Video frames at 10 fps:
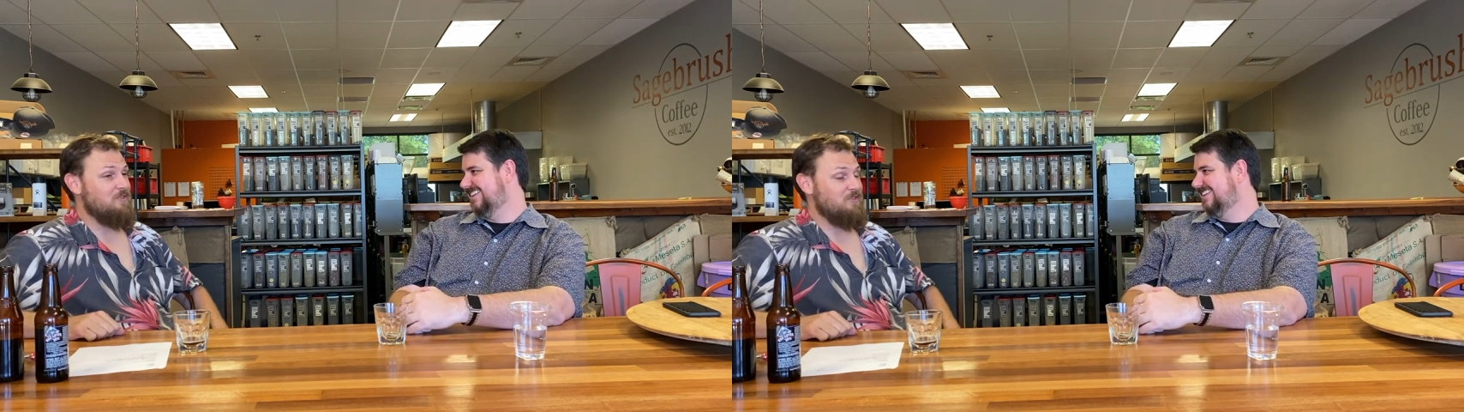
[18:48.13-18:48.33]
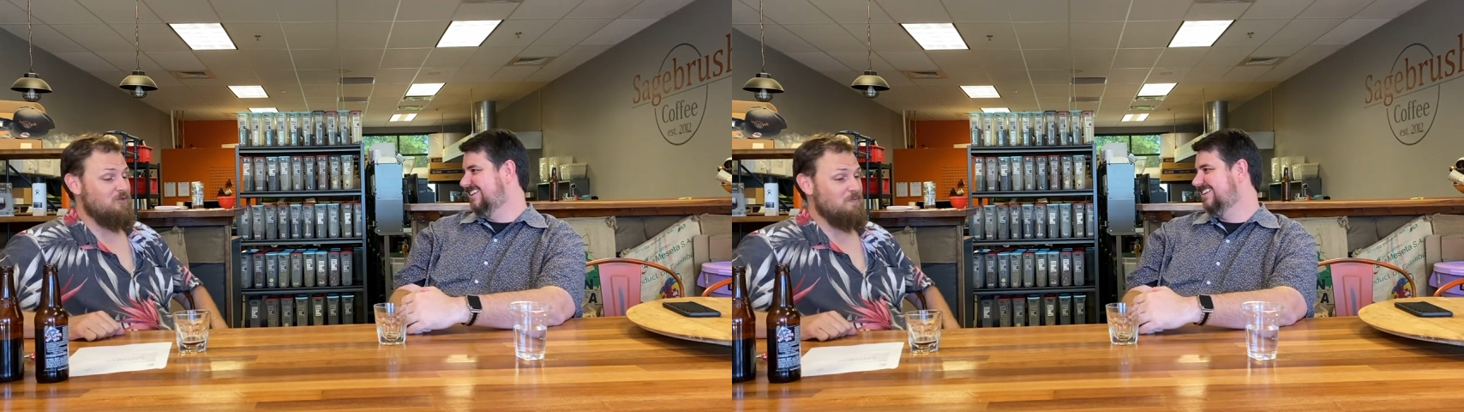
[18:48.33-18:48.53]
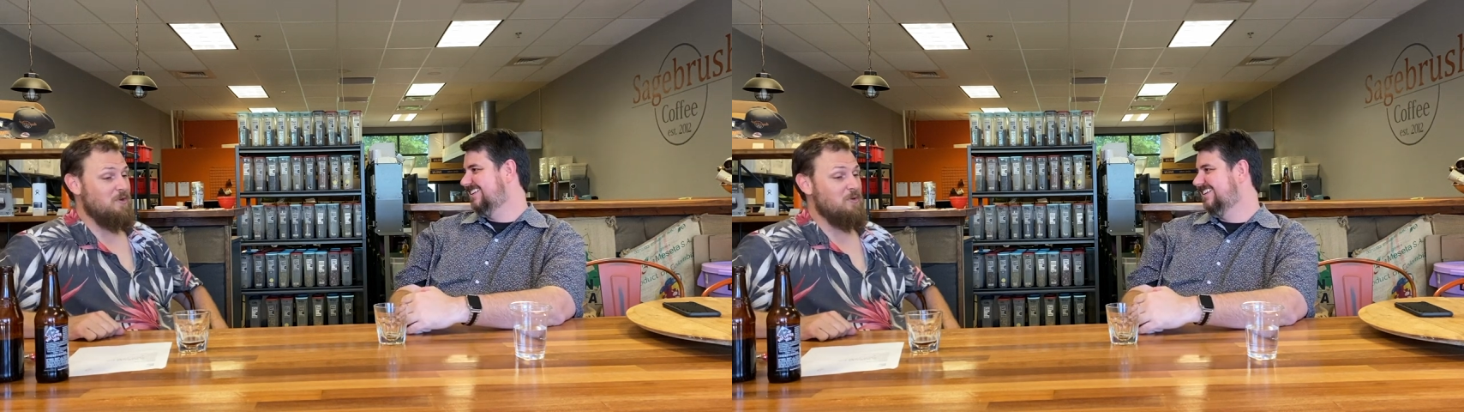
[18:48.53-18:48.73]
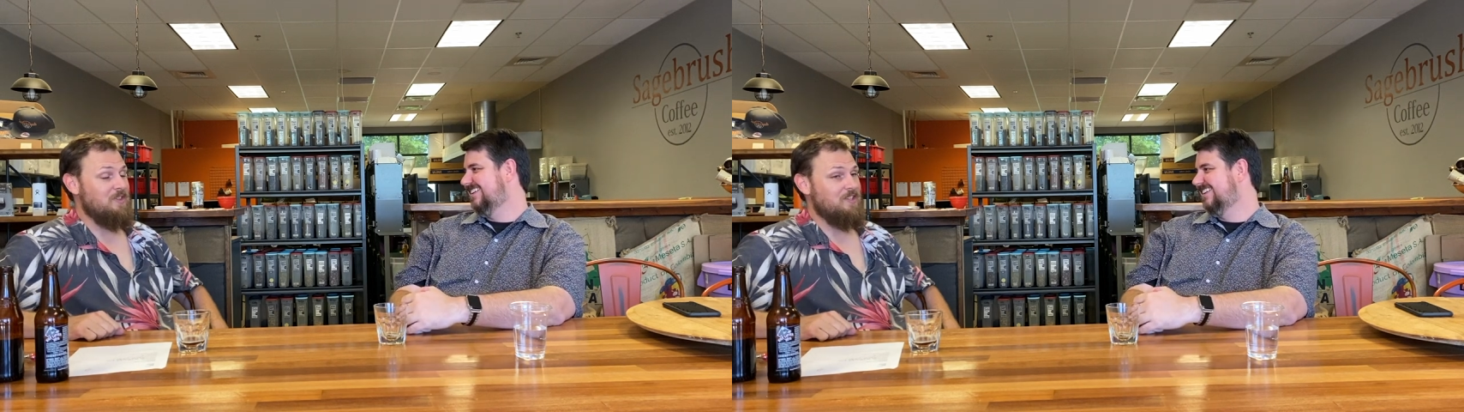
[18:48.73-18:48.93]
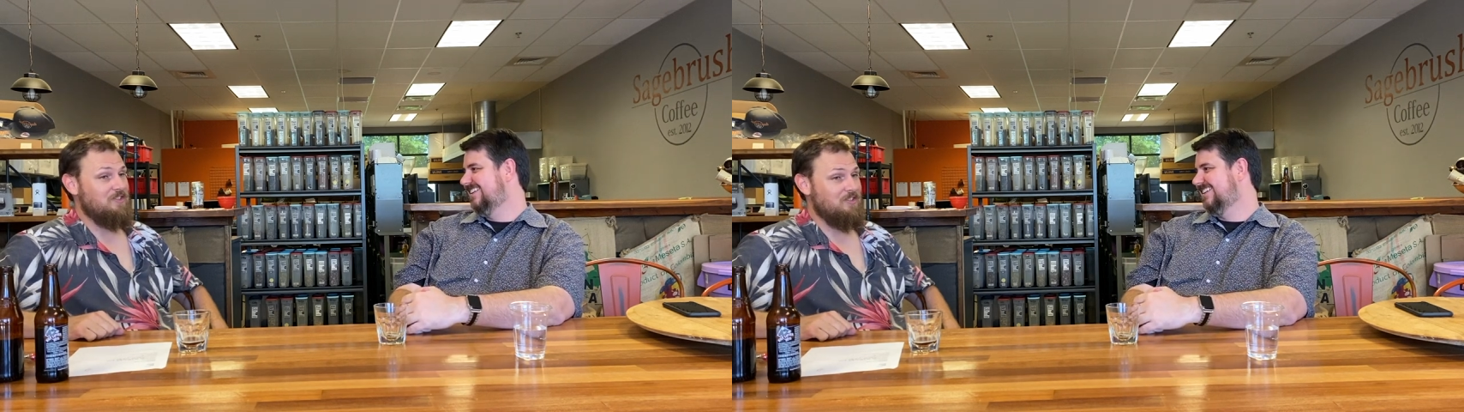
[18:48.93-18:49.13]
Speaker 1: smooth
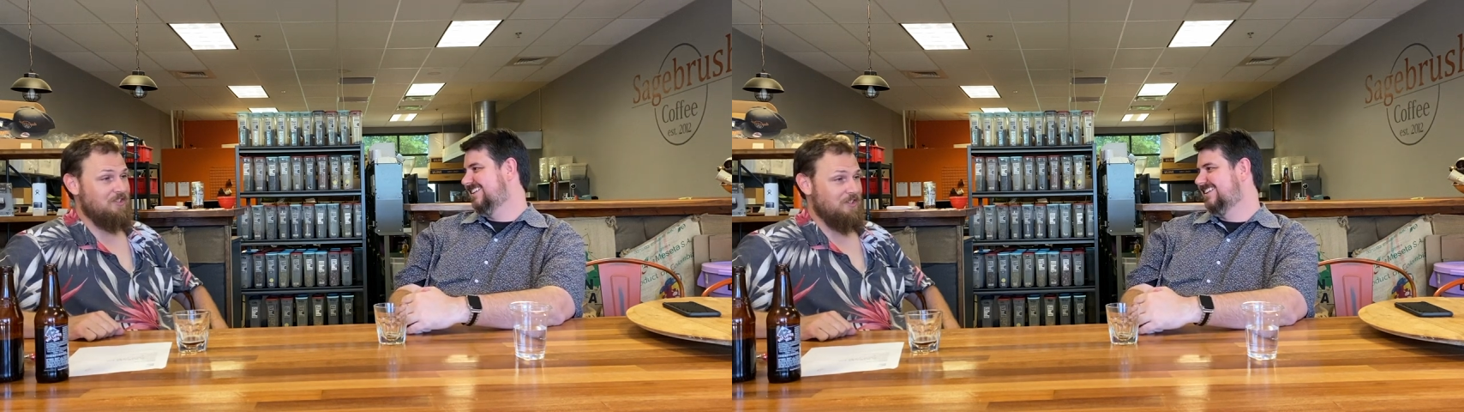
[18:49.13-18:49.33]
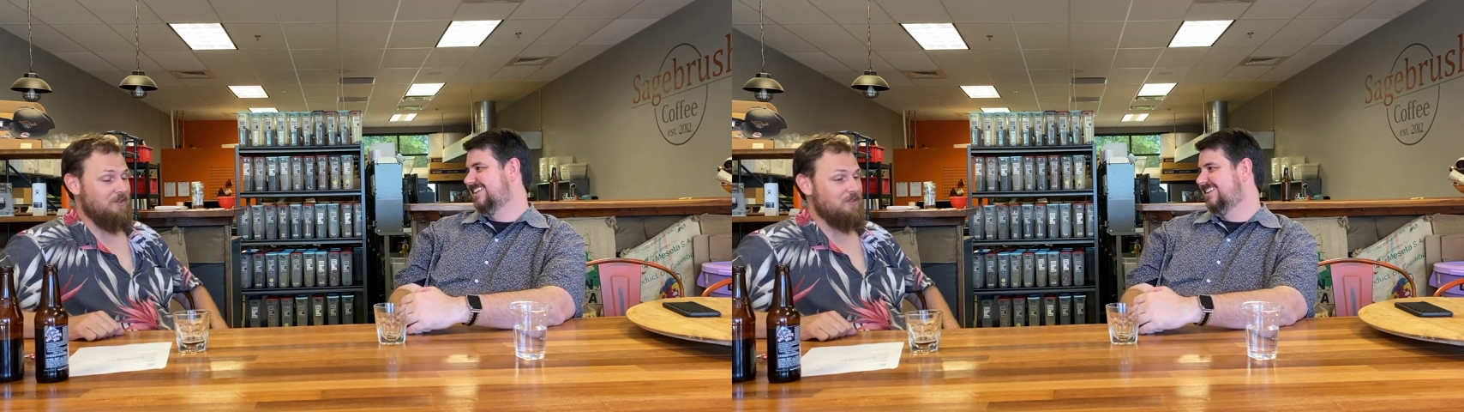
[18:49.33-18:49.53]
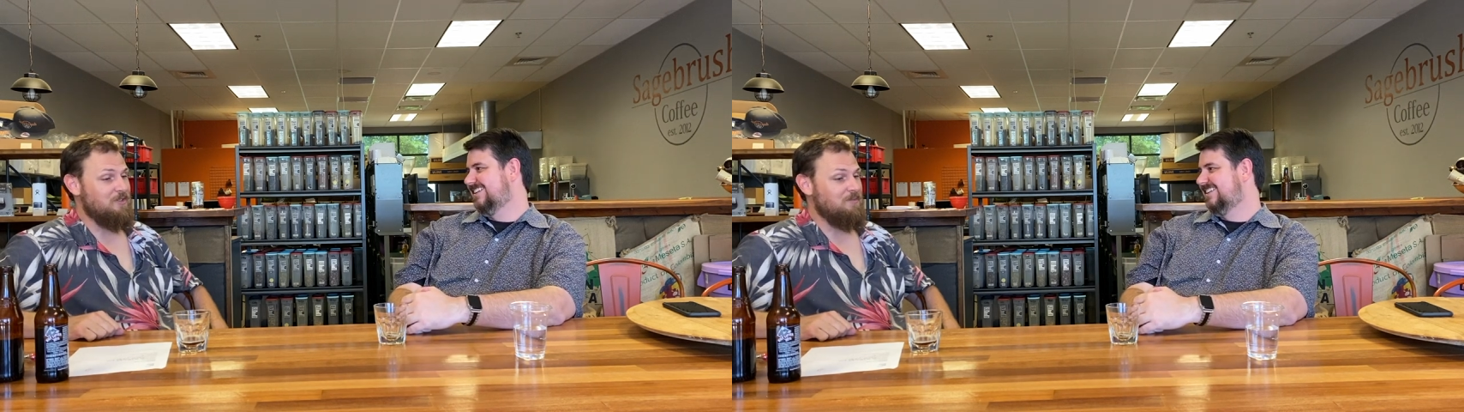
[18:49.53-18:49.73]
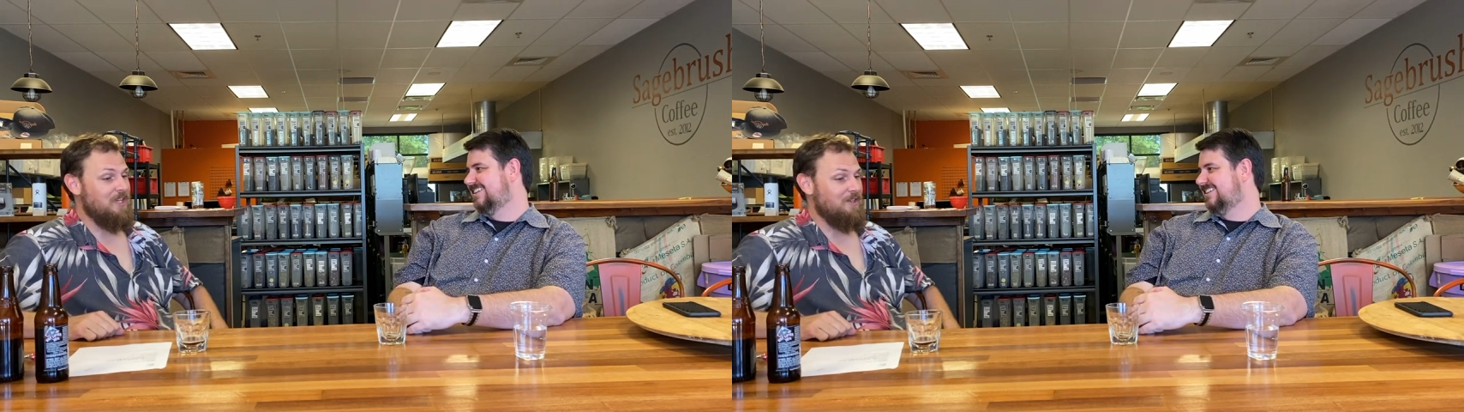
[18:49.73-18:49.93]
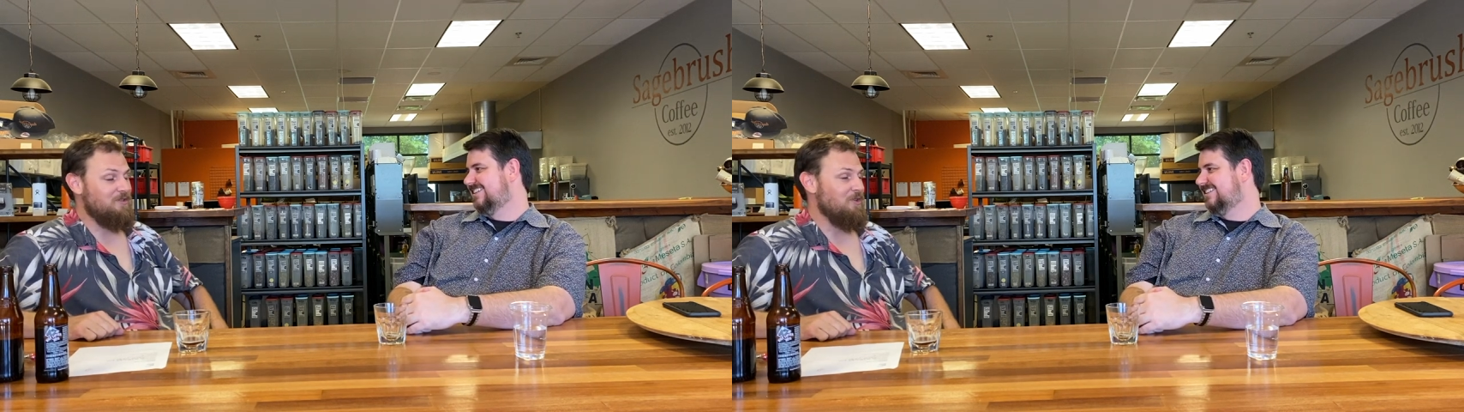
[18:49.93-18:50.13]
as silk. Some
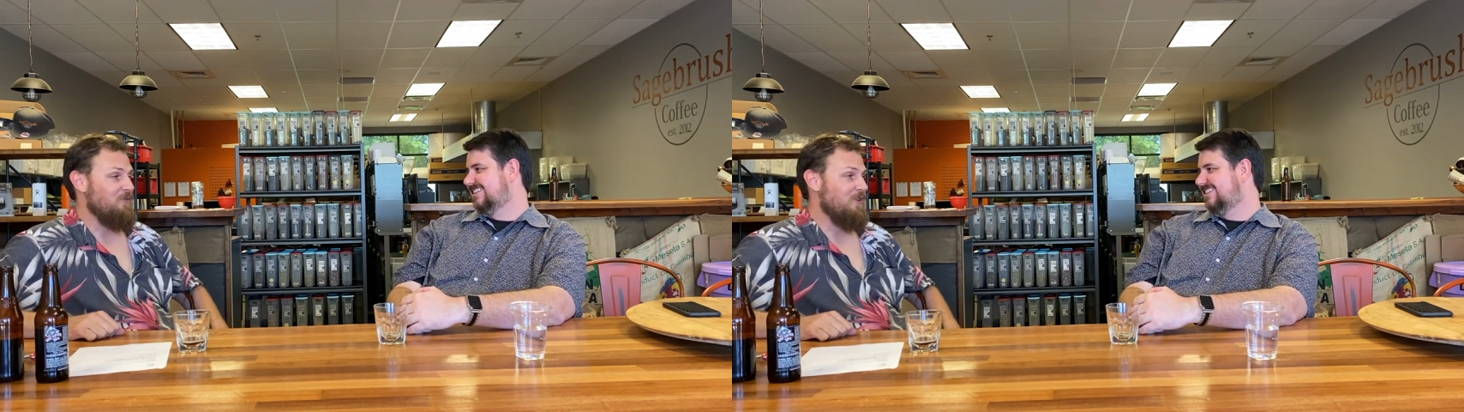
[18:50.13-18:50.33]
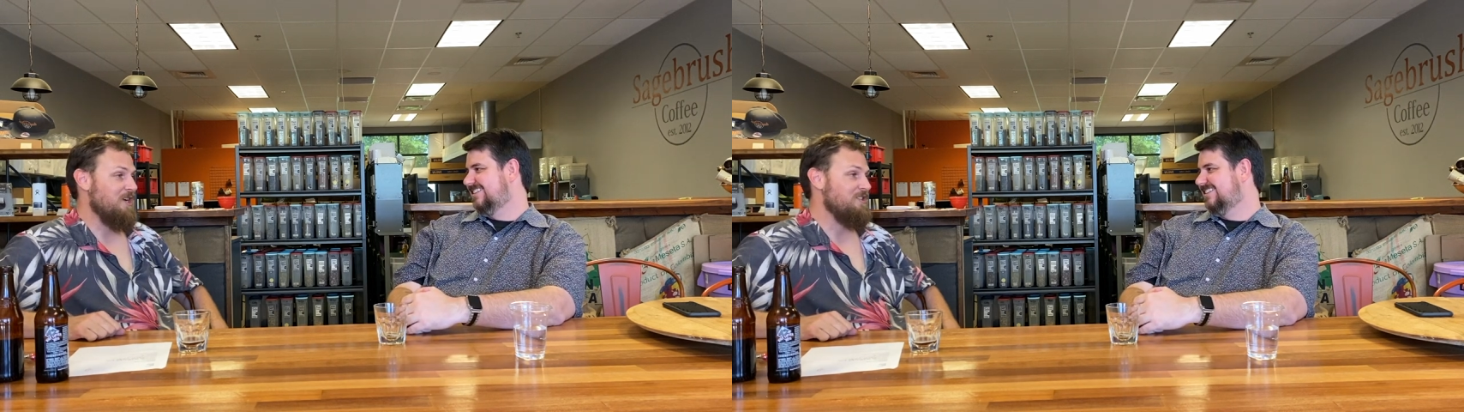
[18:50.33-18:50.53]
Kelso fine